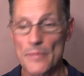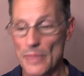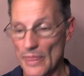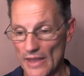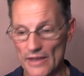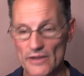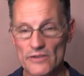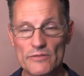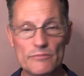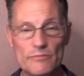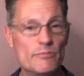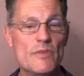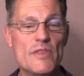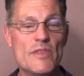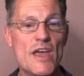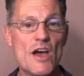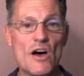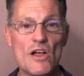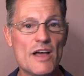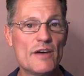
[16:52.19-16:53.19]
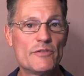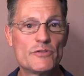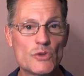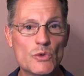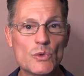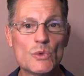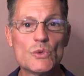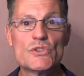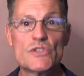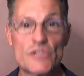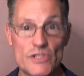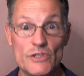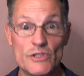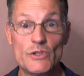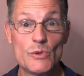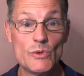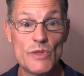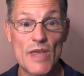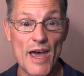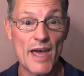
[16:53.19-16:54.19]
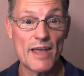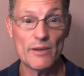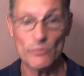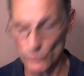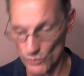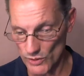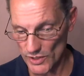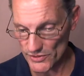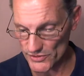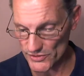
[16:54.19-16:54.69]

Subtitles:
And they all have tools to do that with.